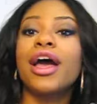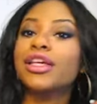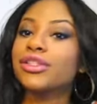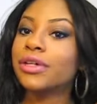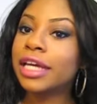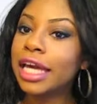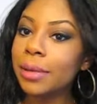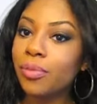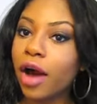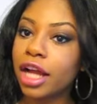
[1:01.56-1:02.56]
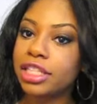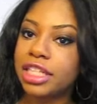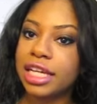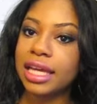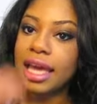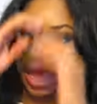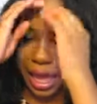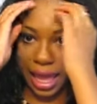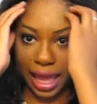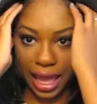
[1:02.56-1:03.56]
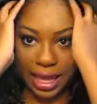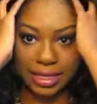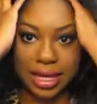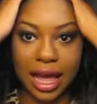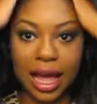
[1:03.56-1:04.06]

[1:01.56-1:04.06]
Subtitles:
So keep watching, and